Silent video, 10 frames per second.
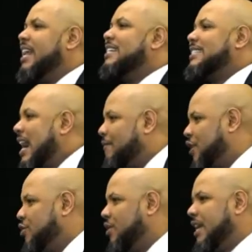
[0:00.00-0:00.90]
is time for
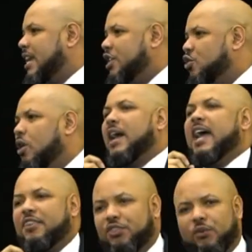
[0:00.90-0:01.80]
you to eat. You don't
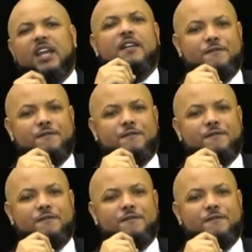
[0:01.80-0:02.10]
have three,